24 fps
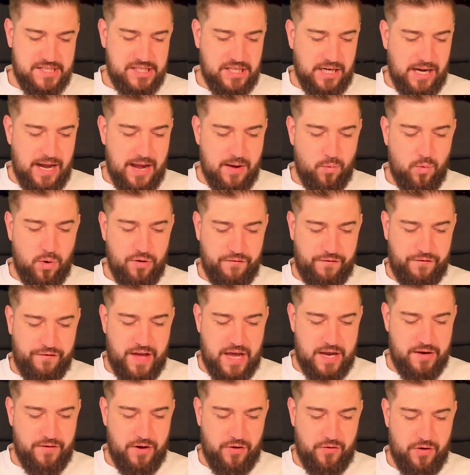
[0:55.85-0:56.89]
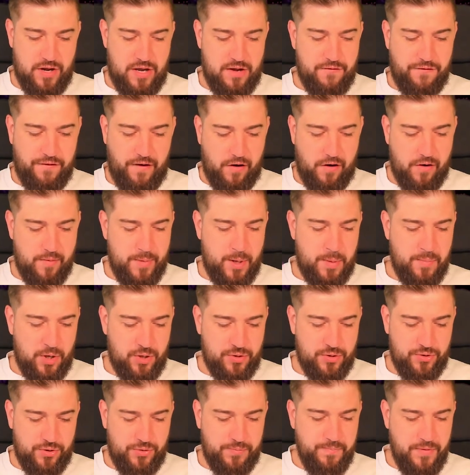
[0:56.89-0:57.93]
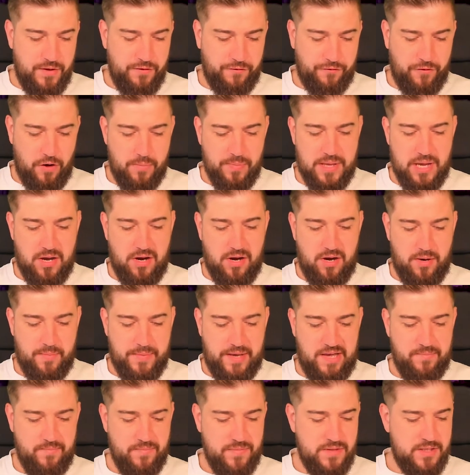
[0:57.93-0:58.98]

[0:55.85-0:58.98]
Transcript: select one fetid Virion Ferryman model from the army,